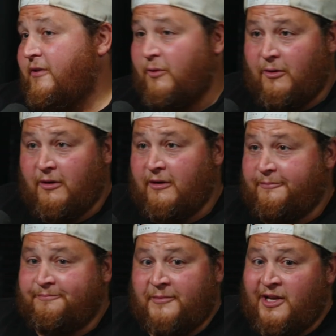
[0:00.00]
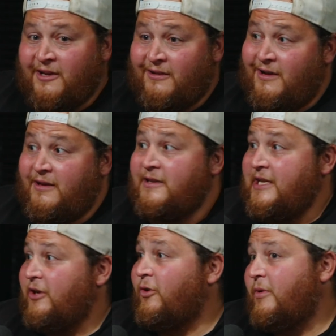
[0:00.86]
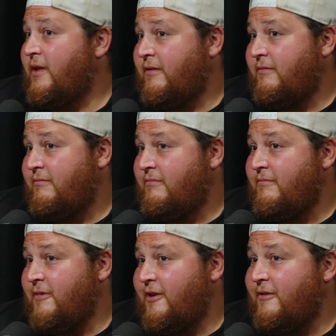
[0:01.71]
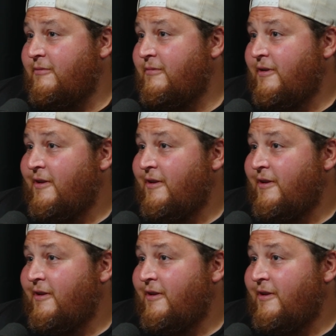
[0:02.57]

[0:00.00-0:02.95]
or kind of deal with, you know,